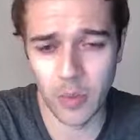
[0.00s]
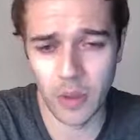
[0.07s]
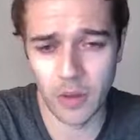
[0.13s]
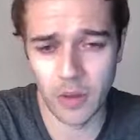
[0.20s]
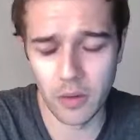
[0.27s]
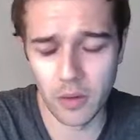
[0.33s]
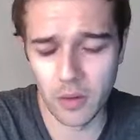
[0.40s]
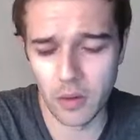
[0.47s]

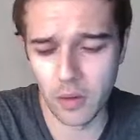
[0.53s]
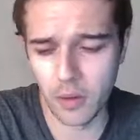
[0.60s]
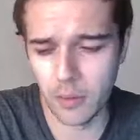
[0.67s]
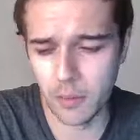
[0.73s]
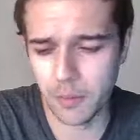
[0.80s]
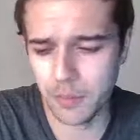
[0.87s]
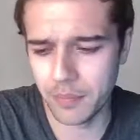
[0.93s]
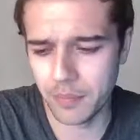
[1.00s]
mean
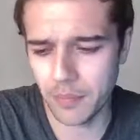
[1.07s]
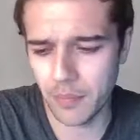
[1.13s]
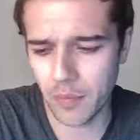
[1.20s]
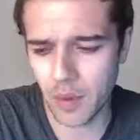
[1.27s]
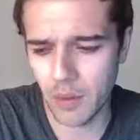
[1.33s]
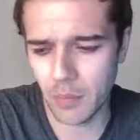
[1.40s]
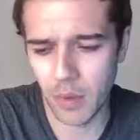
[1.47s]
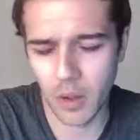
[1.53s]
the
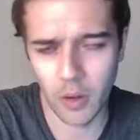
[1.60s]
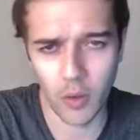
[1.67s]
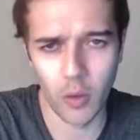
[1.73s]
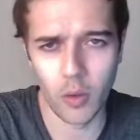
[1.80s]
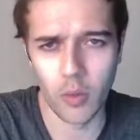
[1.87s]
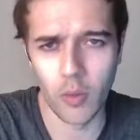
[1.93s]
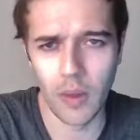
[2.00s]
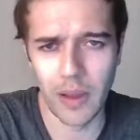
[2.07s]

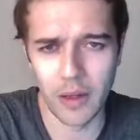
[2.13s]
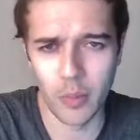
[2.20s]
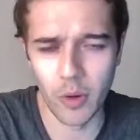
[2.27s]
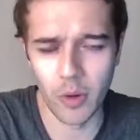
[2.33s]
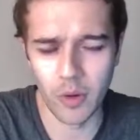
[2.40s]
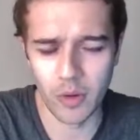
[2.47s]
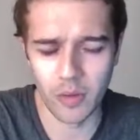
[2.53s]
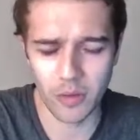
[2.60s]
monoclonal
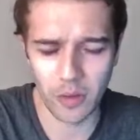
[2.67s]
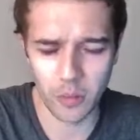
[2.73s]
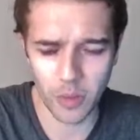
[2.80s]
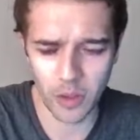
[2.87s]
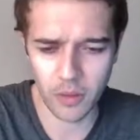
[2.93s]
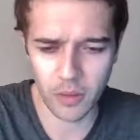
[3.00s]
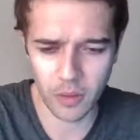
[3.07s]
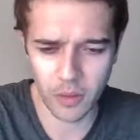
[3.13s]
antibodies. I
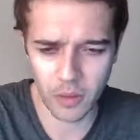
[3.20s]
mean